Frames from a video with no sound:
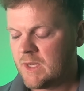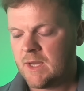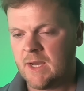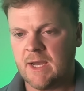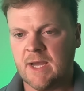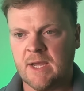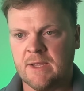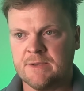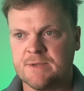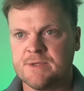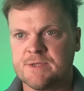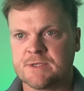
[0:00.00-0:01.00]

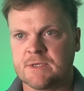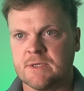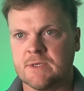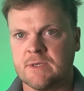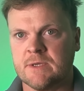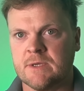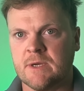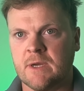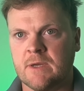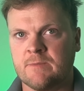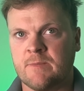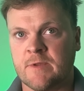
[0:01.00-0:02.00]
and
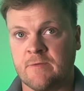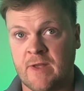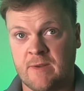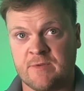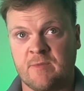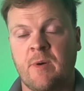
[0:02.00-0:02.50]
developed